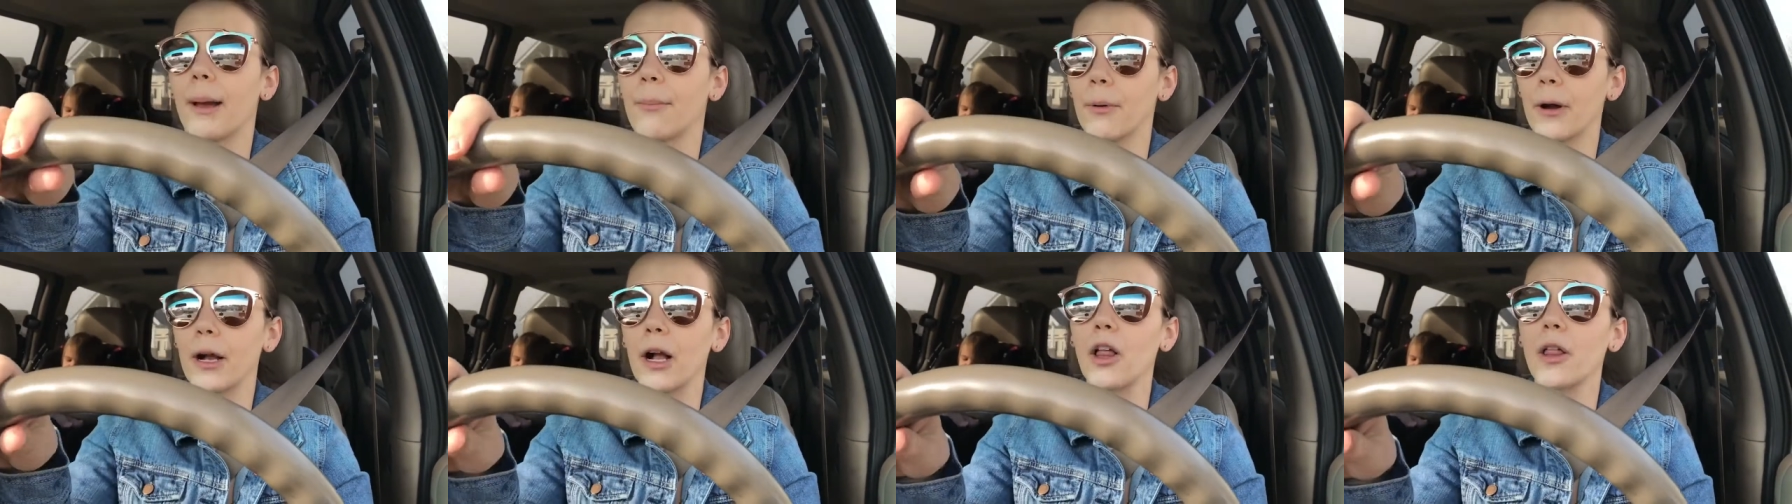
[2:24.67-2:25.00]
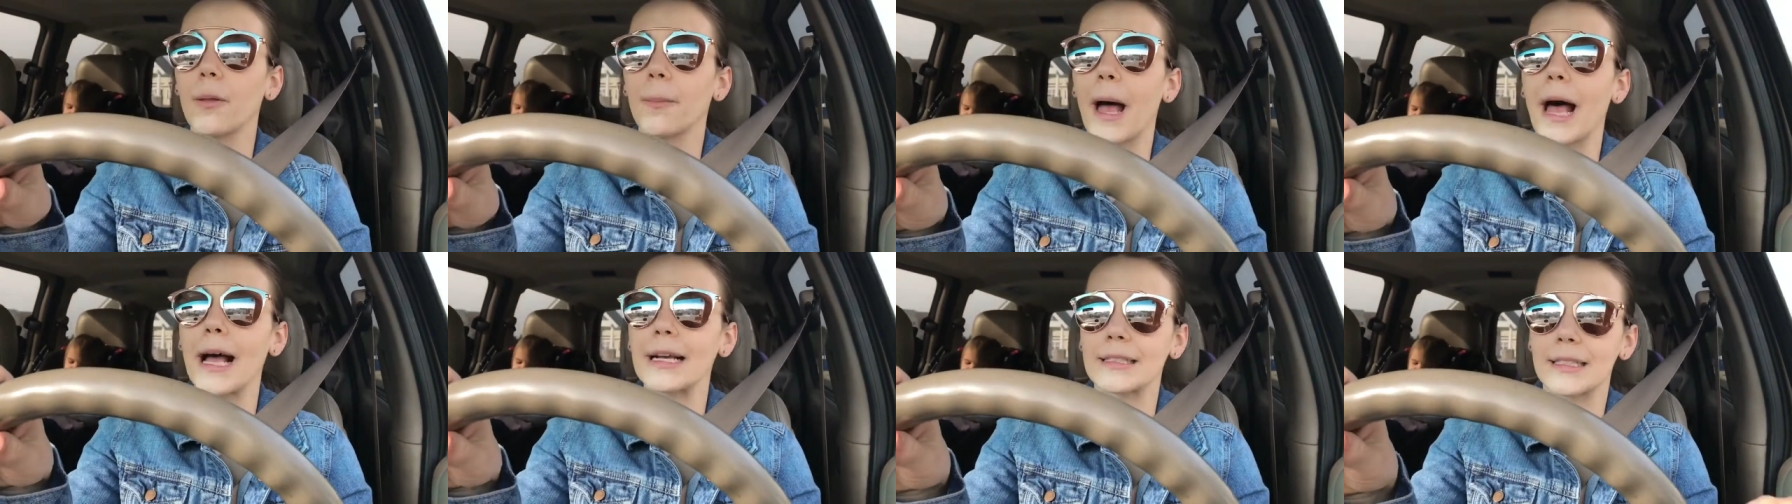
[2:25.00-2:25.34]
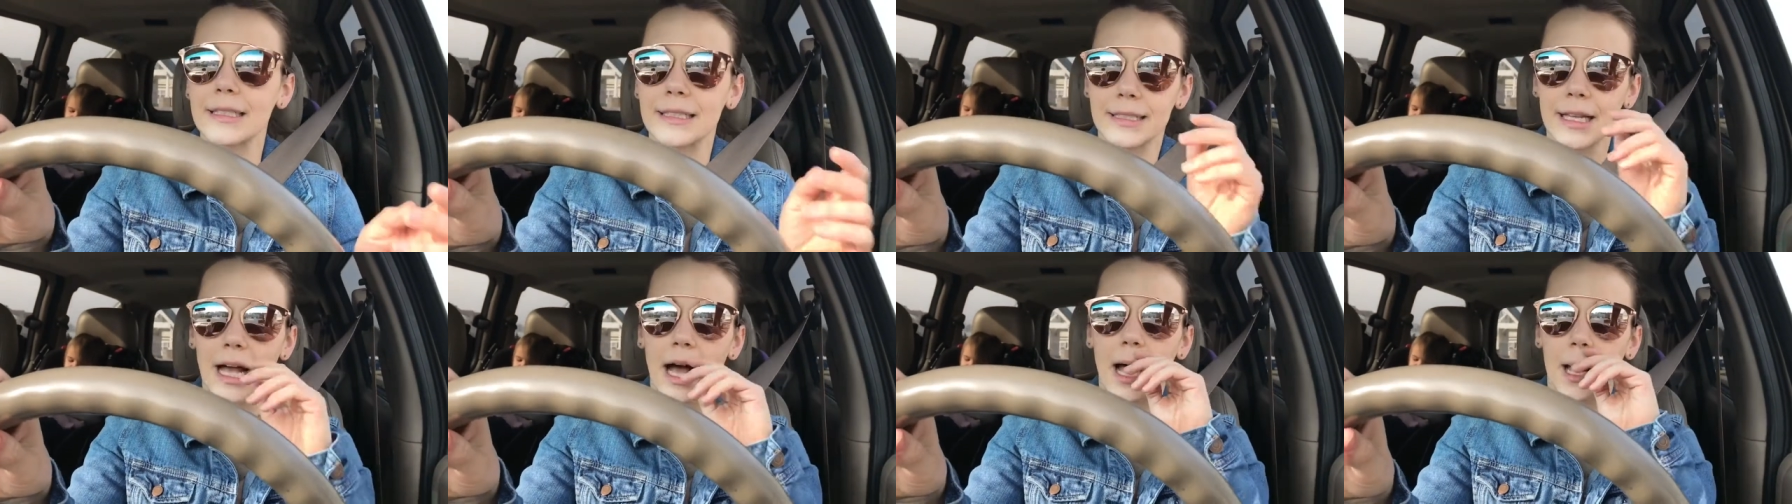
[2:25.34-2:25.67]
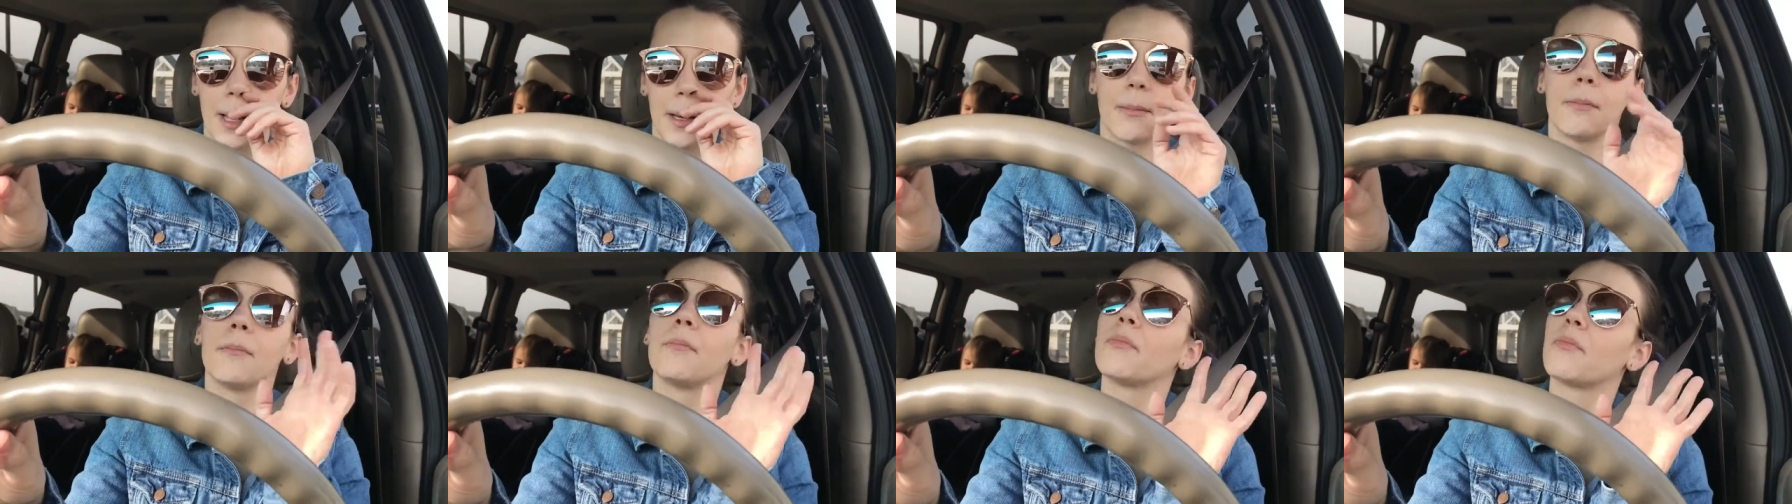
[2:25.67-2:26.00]
bring all the bags
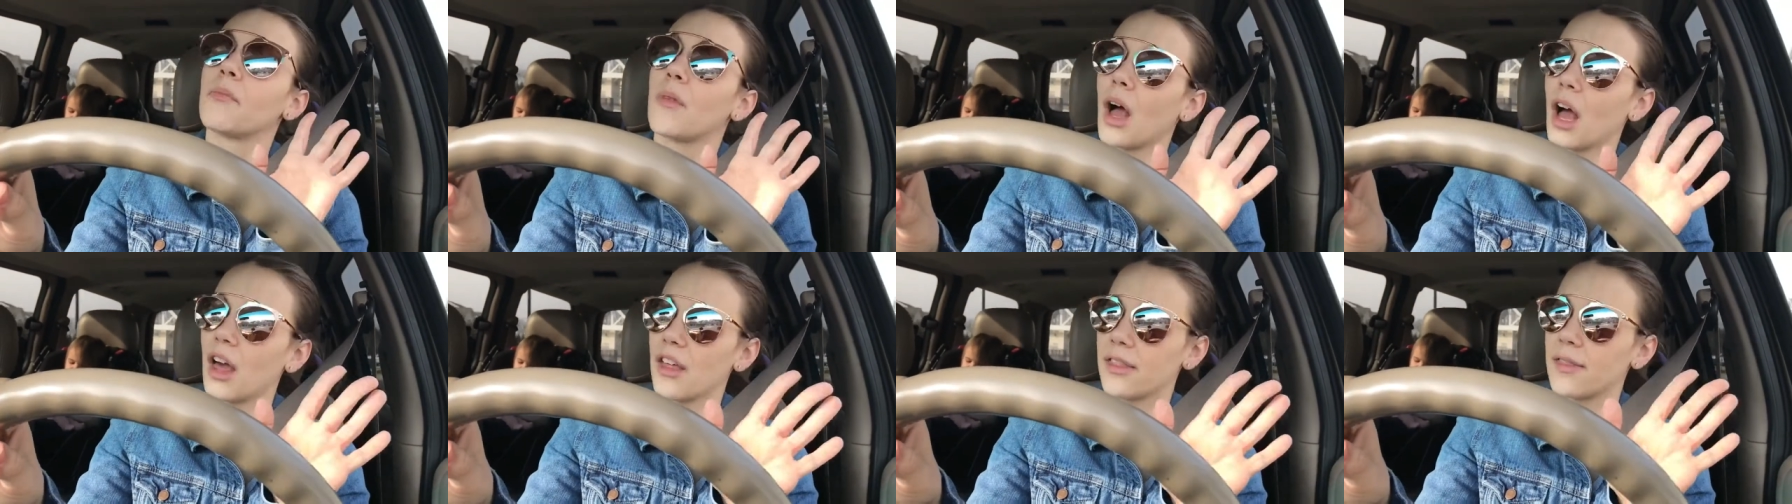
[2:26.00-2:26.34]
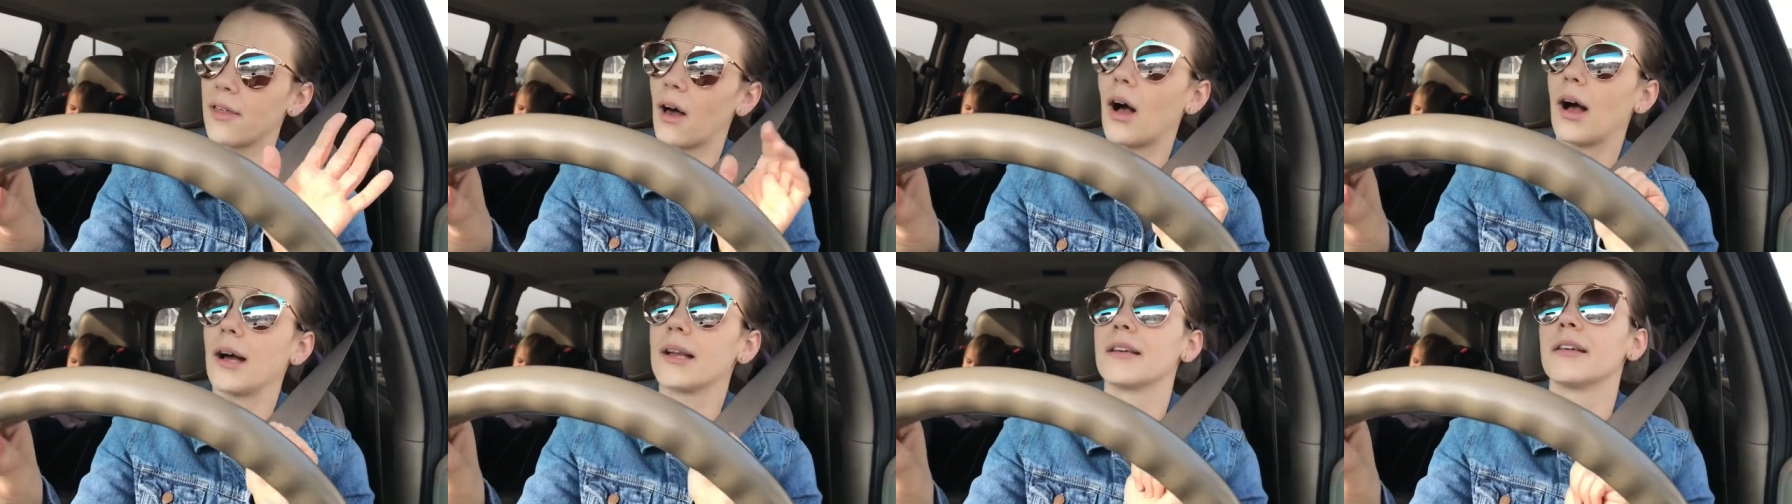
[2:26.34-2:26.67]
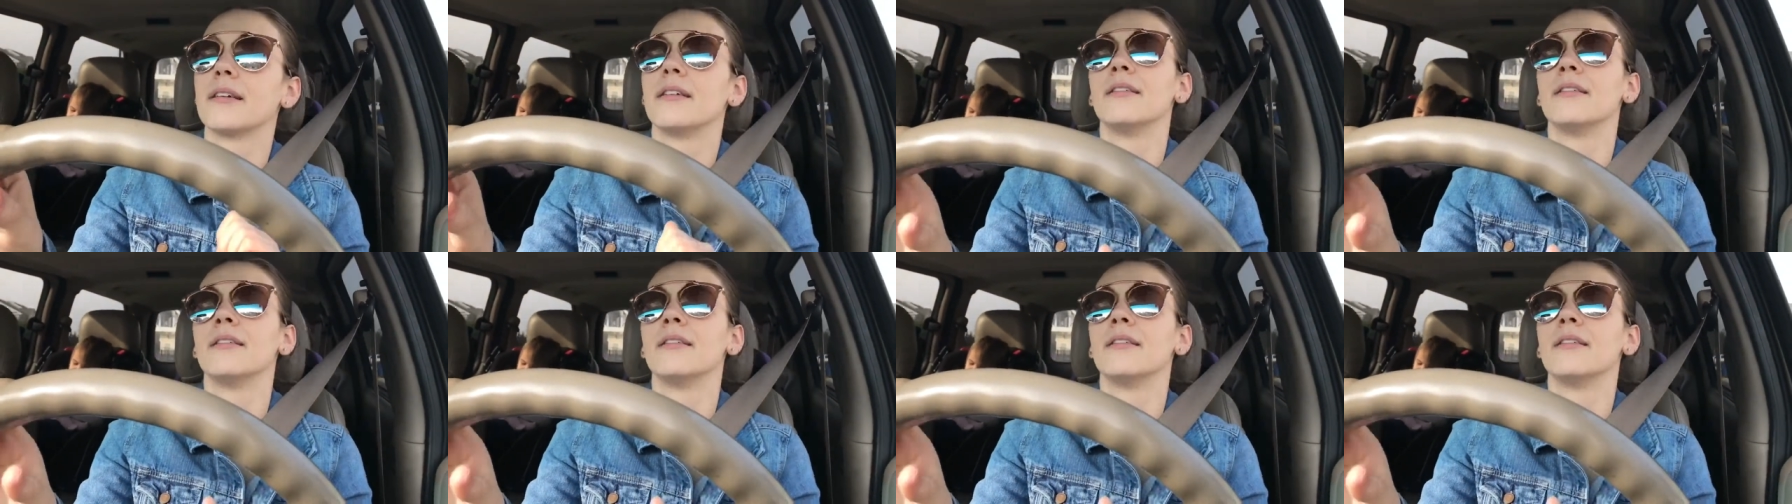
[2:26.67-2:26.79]
inside, I thought.